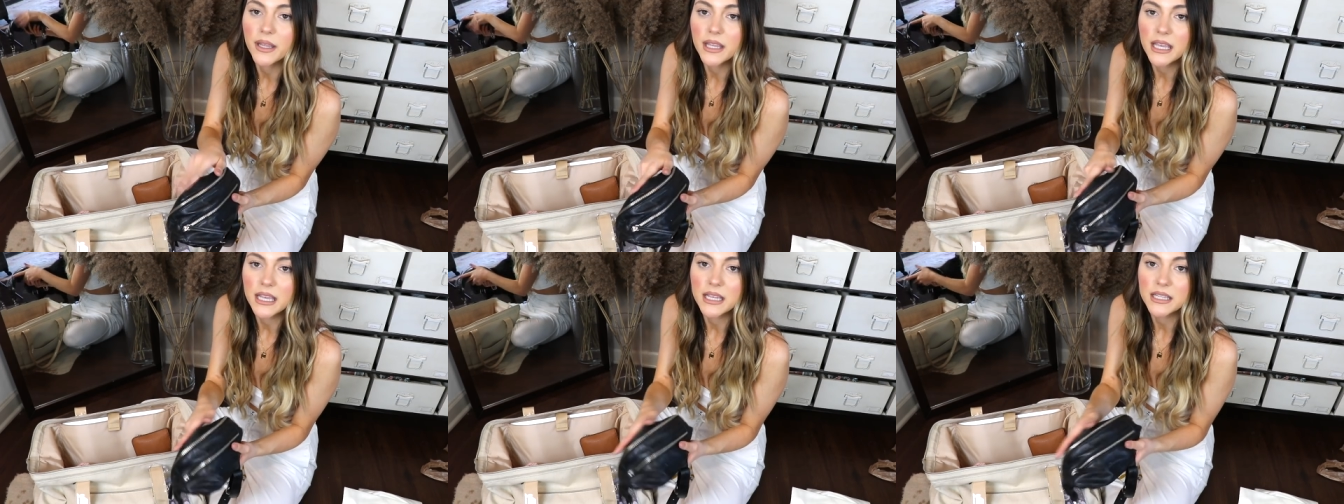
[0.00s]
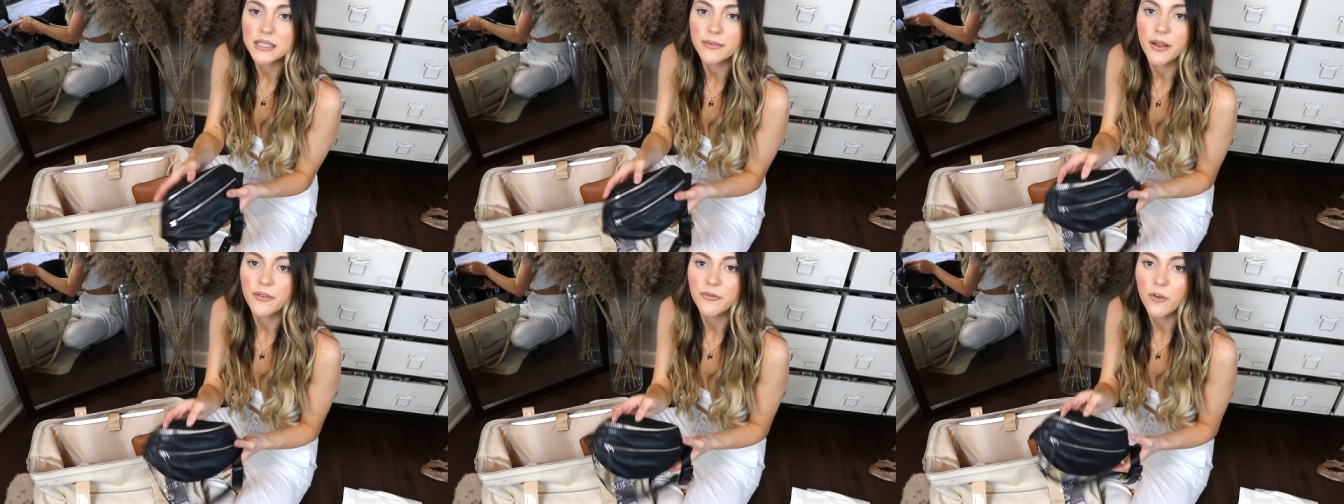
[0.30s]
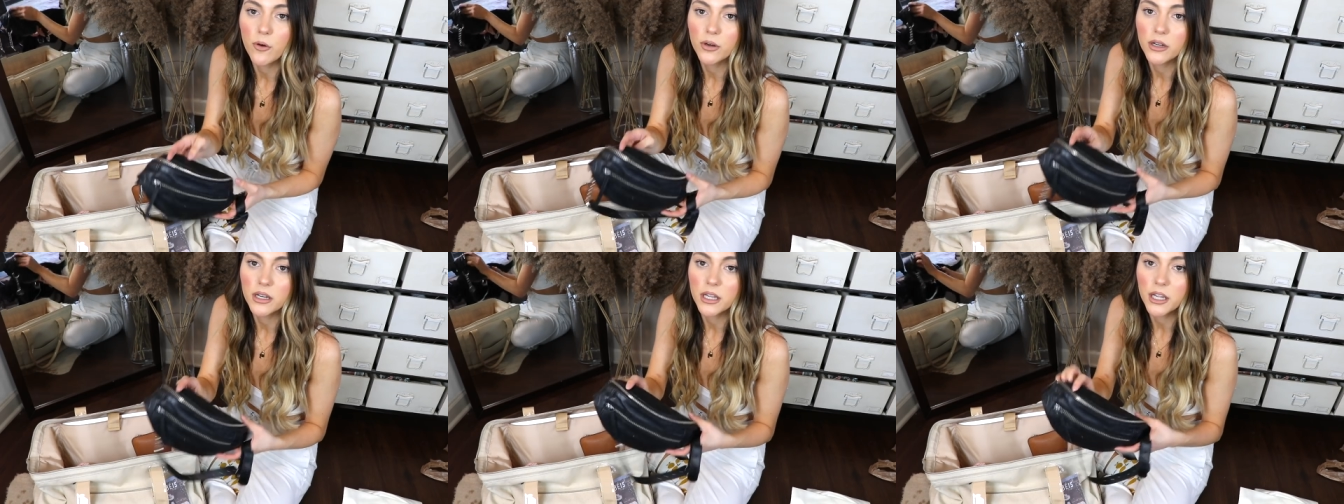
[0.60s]
keys my
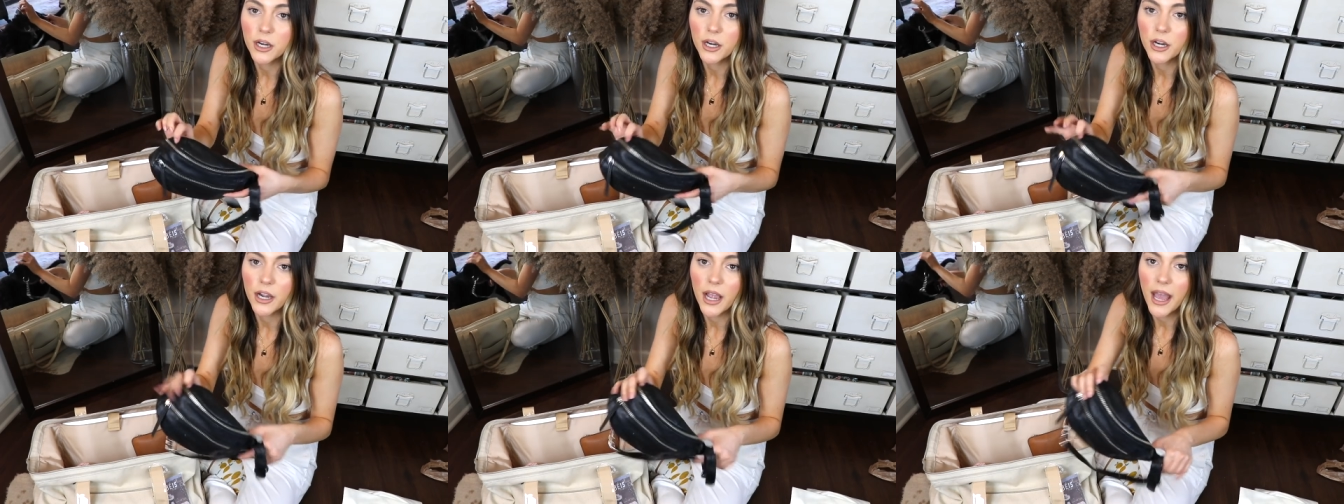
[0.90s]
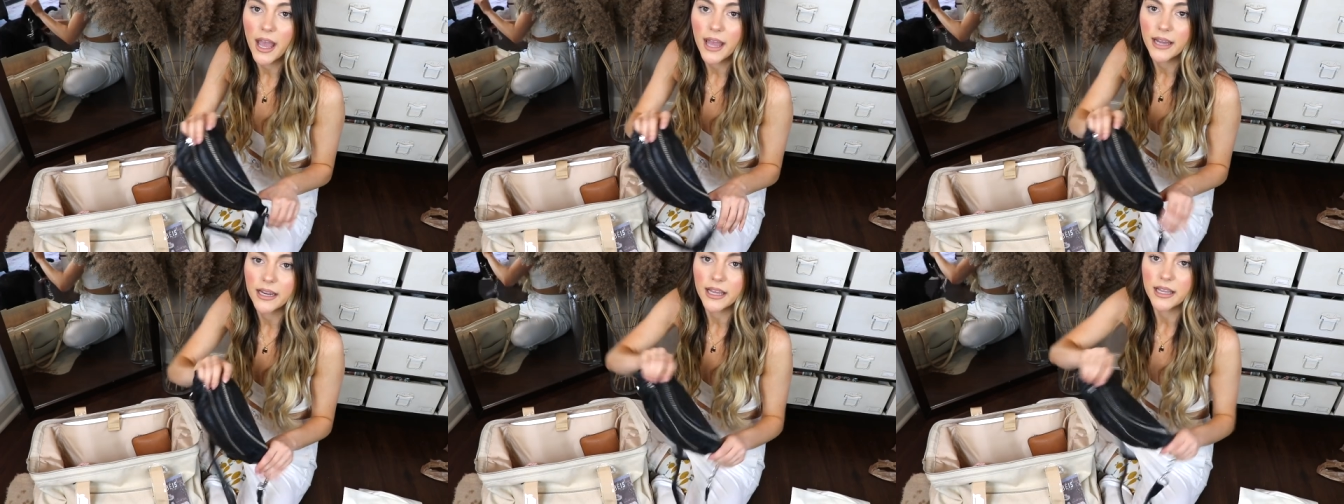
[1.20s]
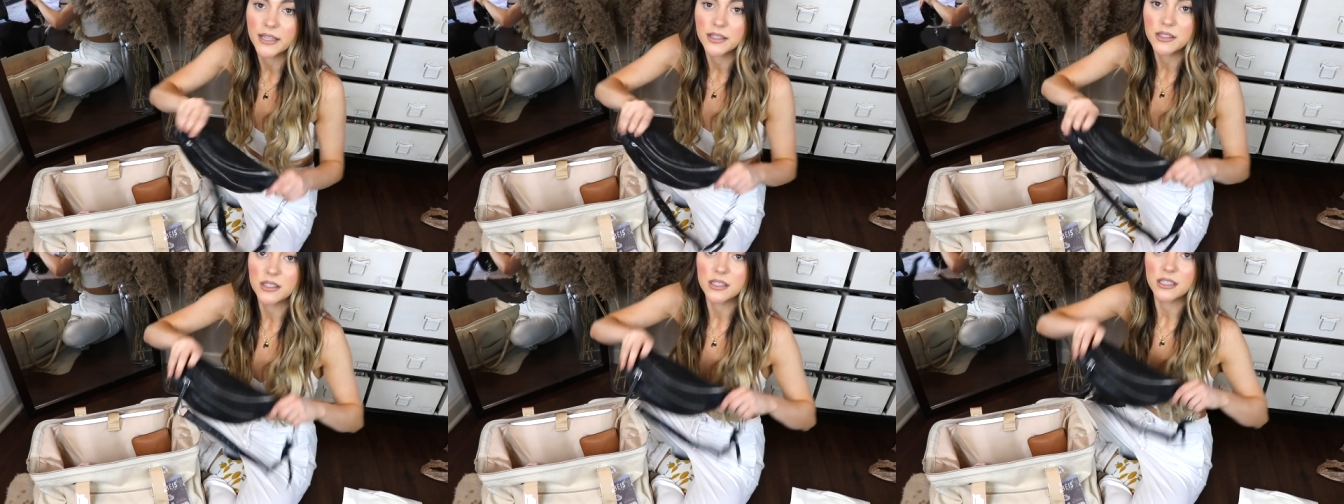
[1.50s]
phone in here and
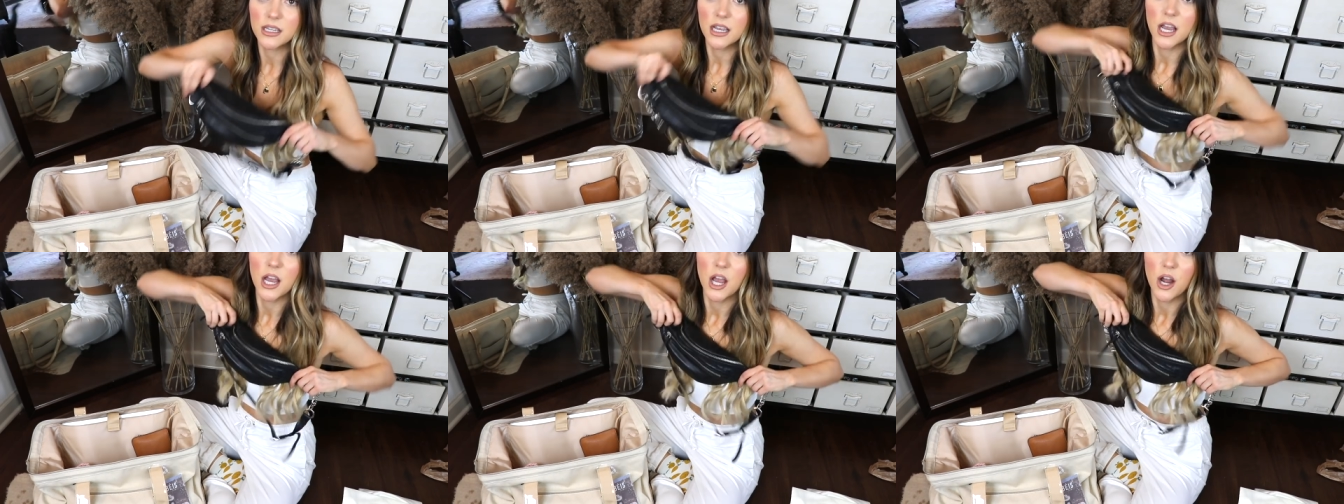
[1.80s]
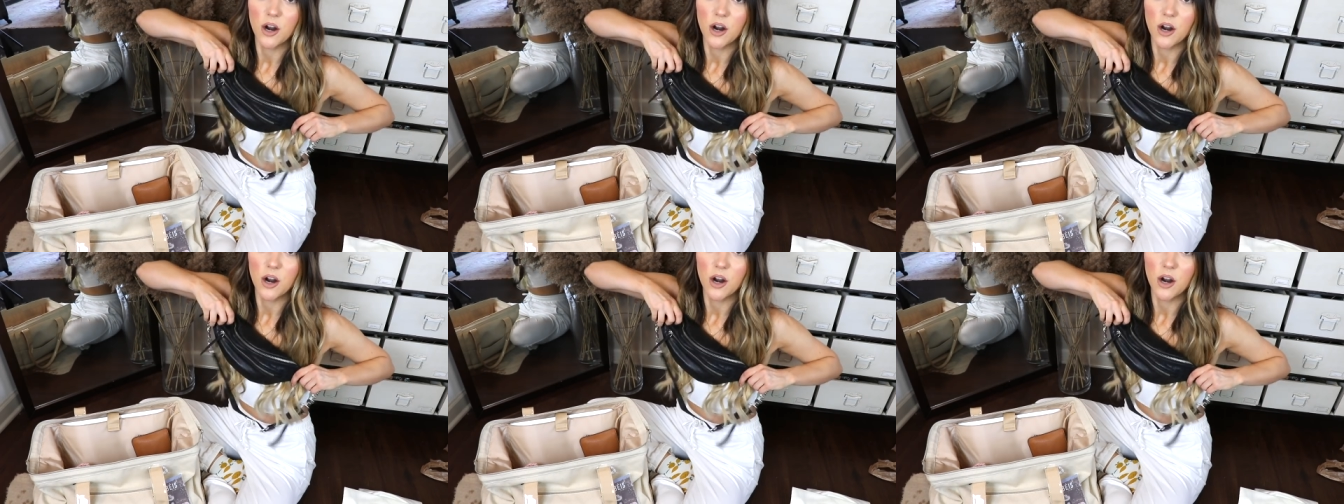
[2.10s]
it's